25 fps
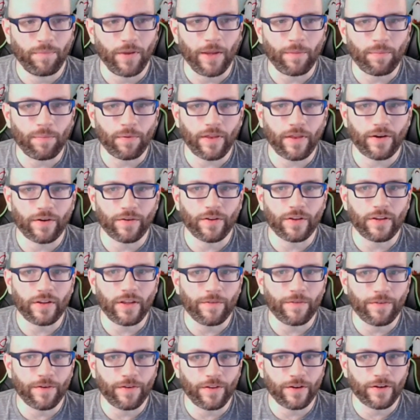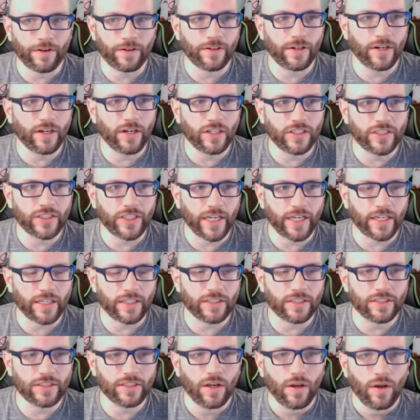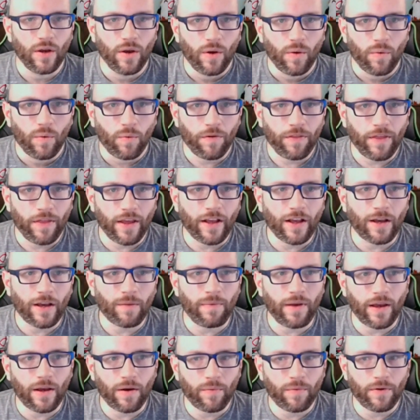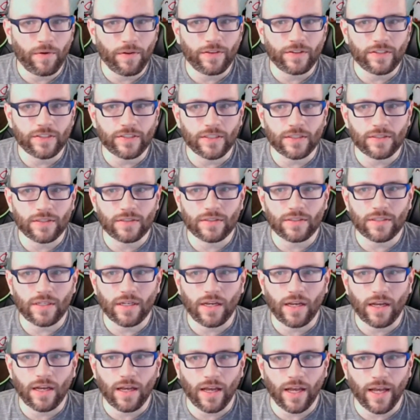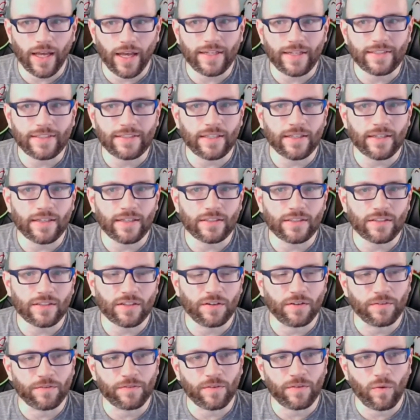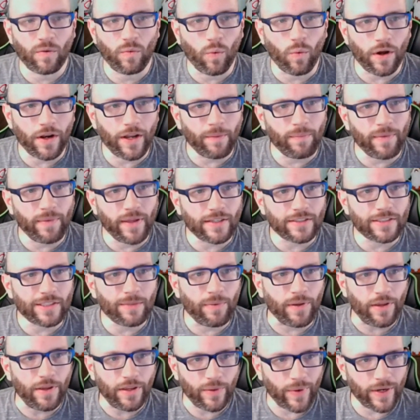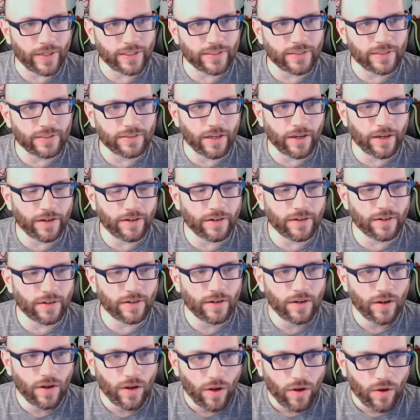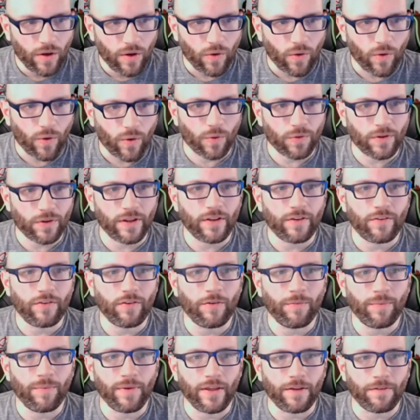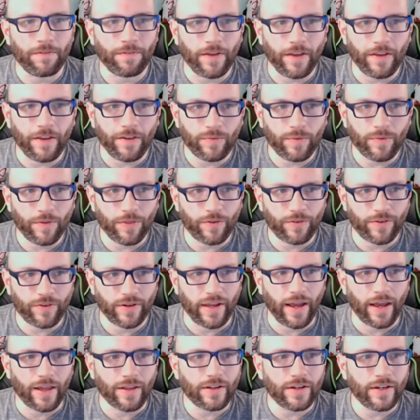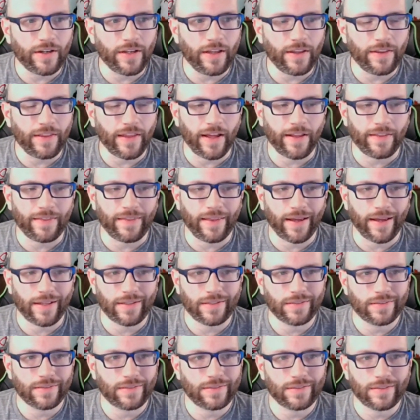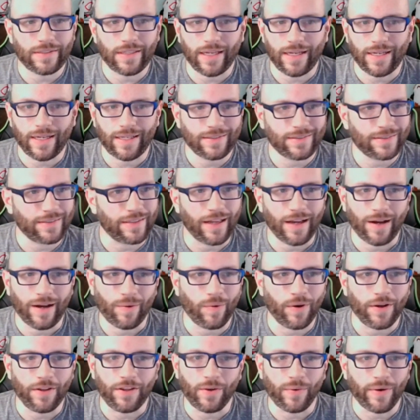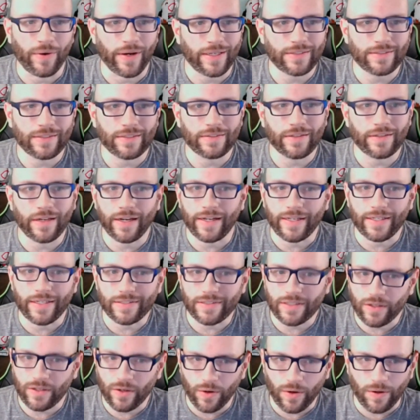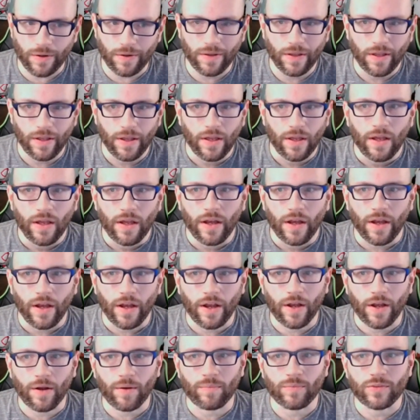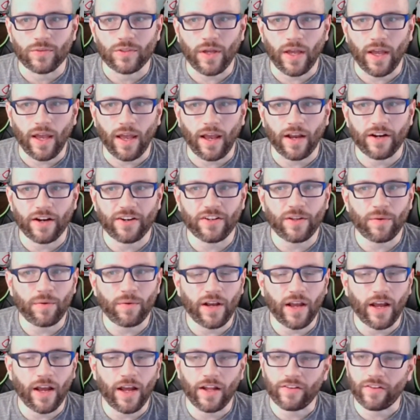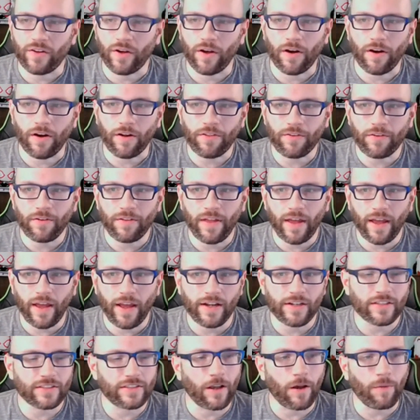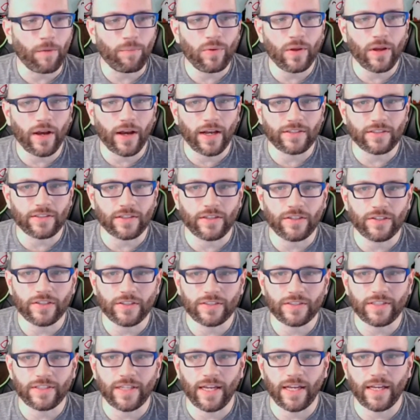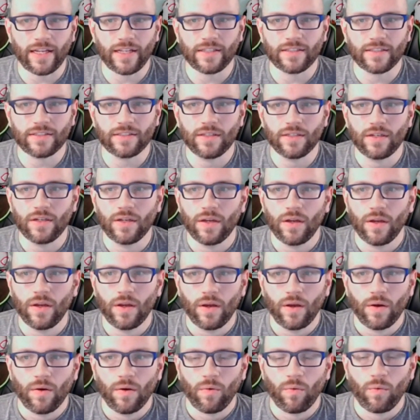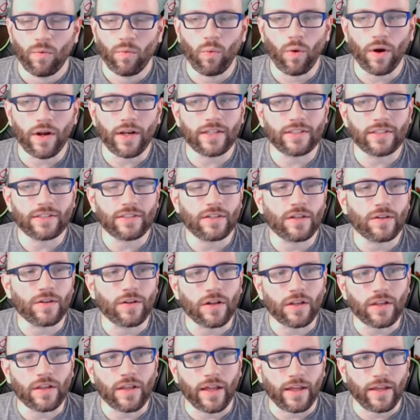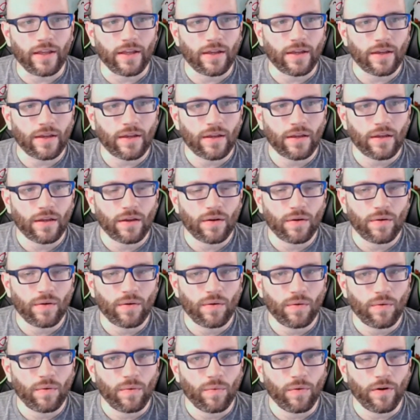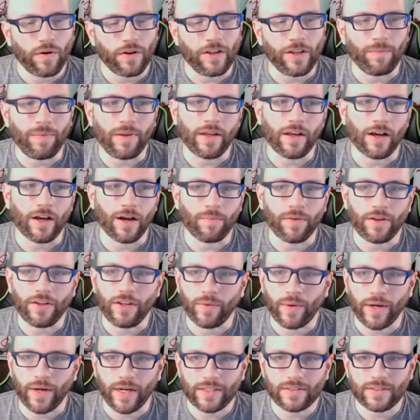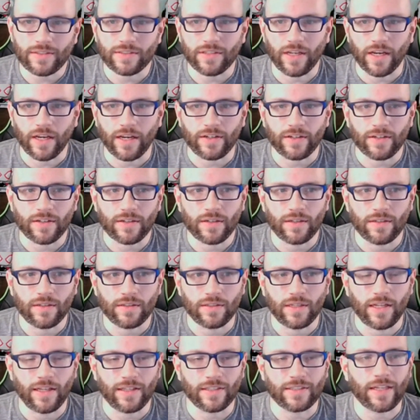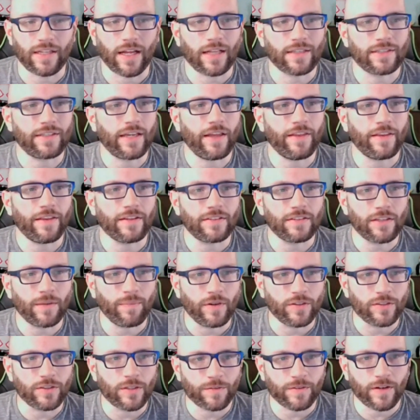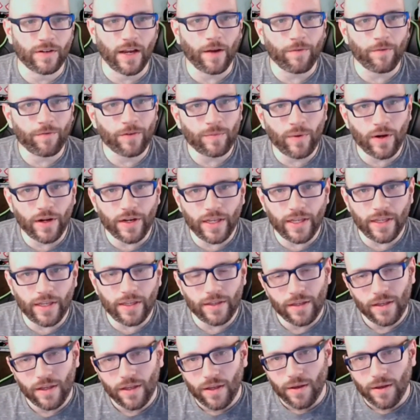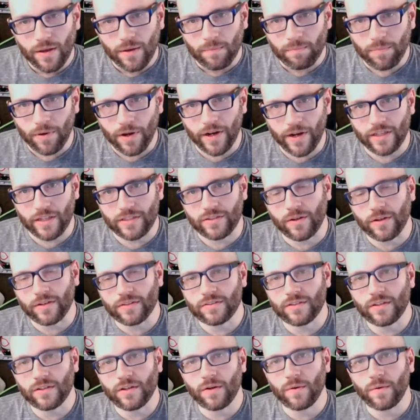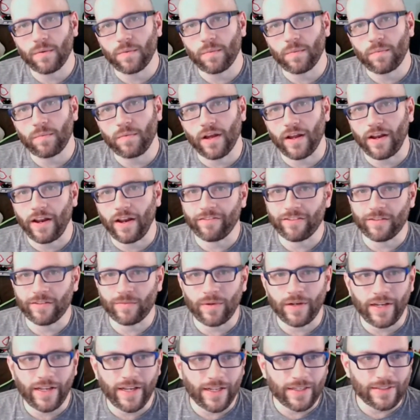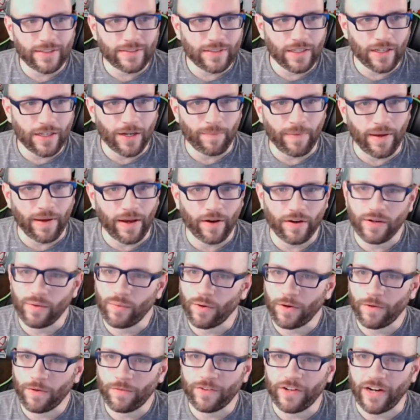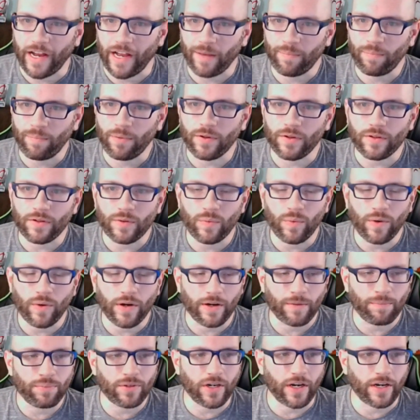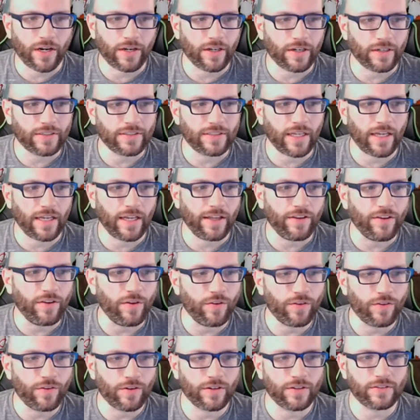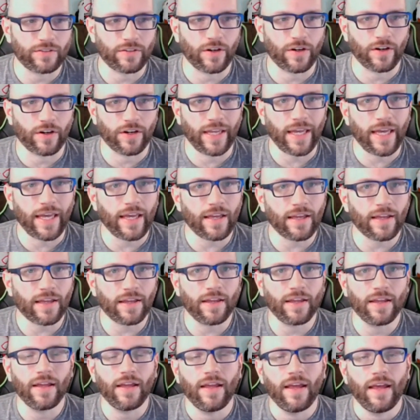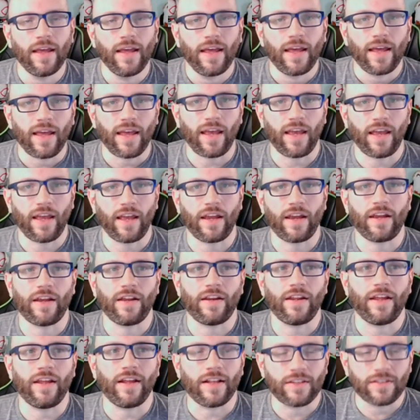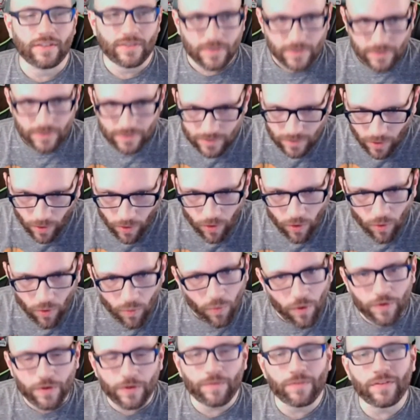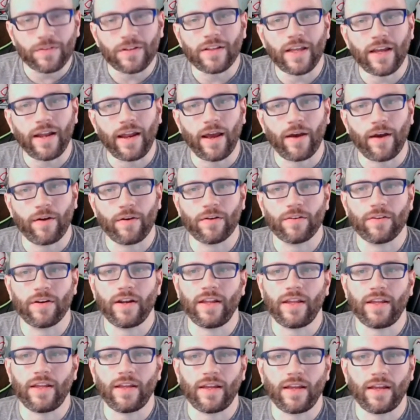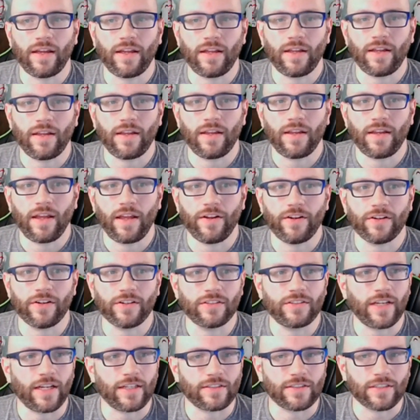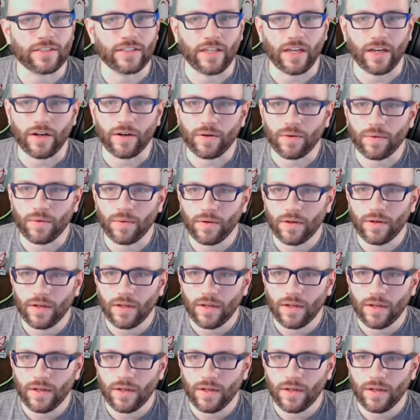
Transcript: people that are looking for their career change, where they come out with just ideas of what it means to be a UX designer, only to be faced with the reality that that's not what UX design is at all. So I really want to kind of talk through that and just help you guys understand what it's going to look like when you become a UX designer. And it's not saying this is going to be true for everybody, but it's also not everybody gets to come out and work for Apple, where product and users are king and it's all wonderfully laid out already and you're set to go.